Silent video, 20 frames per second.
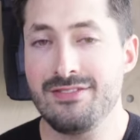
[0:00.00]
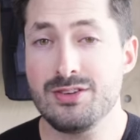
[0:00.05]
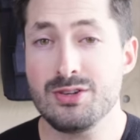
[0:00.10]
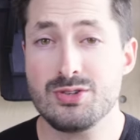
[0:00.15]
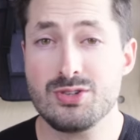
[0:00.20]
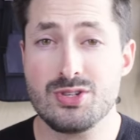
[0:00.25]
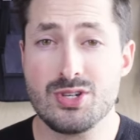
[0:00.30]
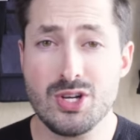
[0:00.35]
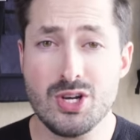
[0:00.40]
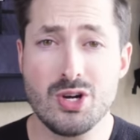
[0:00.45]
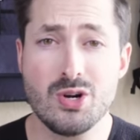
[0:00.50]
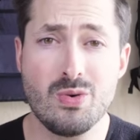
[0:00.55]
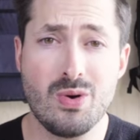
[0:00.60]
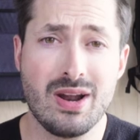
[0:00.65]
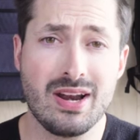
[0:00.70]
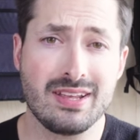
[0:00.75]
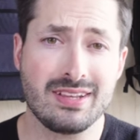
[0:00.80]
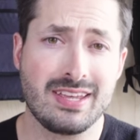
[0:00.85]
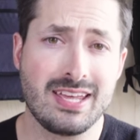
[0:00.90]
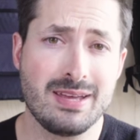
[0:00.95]
if you do
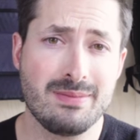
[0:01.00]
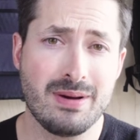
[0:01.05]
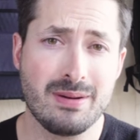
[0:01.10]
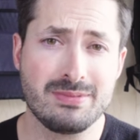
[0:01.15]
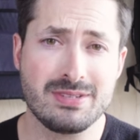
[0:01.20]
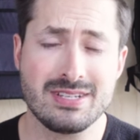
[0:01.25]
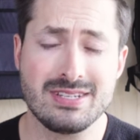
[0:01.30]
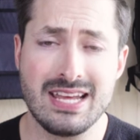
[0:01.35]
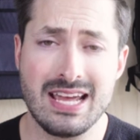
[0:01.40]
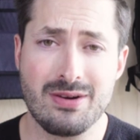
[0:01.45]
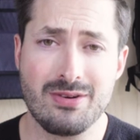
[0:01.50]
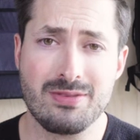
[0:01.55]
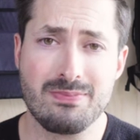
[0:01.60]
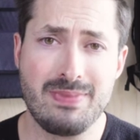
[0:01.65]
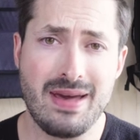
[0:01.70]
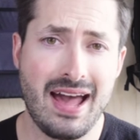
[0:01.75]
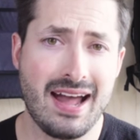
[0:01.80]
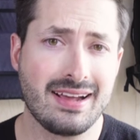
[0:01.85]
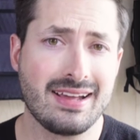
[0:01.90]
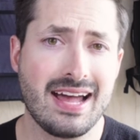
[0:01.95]
want to keep up to date
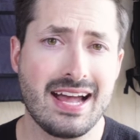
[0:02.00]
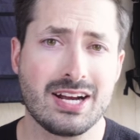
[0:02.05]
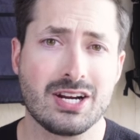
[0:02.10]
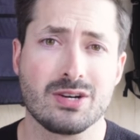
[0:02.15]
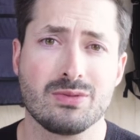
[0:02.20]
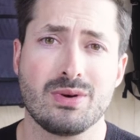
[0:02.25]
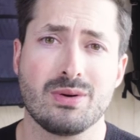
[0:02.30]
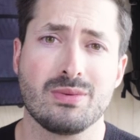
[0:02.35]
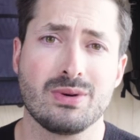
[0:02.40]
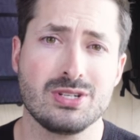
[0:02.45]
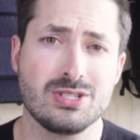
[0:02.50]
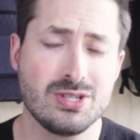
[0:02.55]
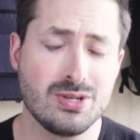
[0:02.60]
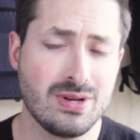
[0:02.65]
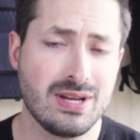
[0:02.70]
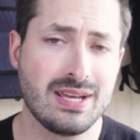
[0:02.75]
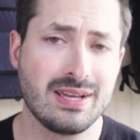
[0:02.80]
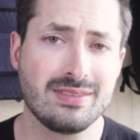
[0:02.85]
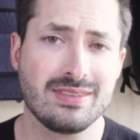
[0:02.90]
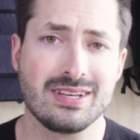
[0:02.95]
with Pack Hacker and what we're
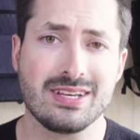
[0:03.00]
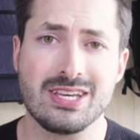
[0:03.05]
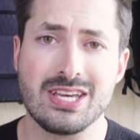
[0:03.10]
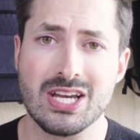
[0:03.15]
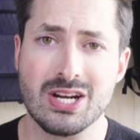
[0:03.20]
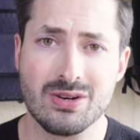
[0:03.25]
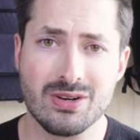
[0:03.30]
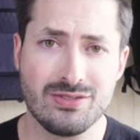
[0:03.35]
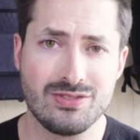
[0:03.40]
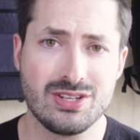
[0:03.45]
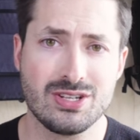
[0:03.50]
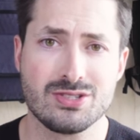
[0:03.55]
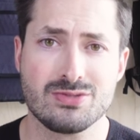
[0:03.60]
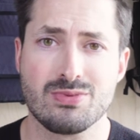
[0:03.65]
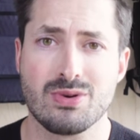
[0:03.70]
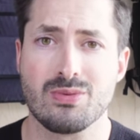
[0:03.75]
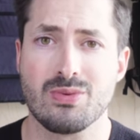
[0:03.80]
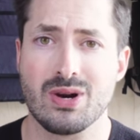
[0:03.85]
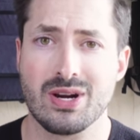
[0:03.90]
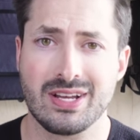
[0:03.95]
doing, the gear reviews
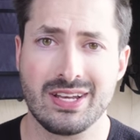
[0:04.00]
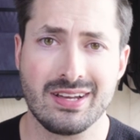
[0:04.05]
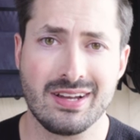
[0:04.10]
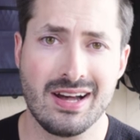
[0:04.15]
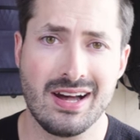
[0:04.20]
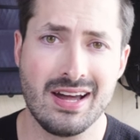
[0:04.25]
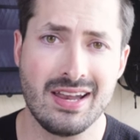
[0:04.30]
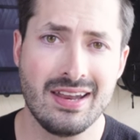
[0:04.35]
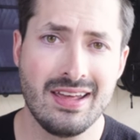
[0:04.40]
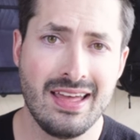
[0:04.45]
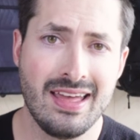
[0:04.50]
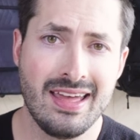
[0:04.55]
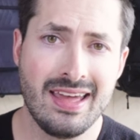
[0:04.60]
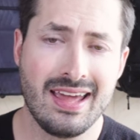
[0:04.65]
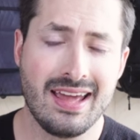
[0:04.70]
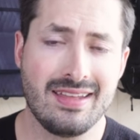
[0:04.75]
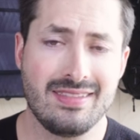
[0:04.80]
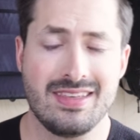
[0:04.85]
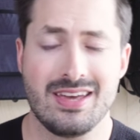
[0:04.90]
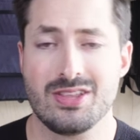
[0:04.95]
we're working on,
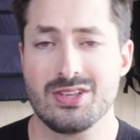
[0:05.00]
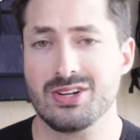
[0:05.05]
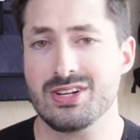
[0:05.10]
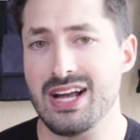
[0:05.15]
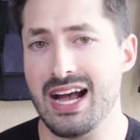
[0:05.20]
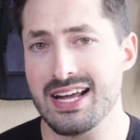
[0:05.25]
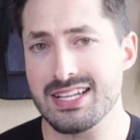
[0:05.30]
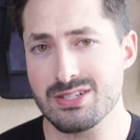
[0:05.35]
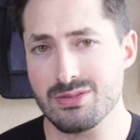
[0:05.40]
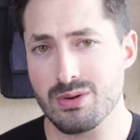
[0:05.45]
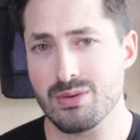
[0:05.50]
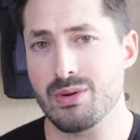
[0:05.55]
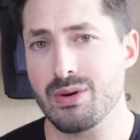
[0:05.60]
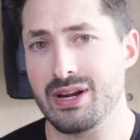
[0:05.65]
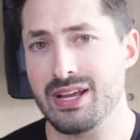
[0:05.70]
and the other guides that we're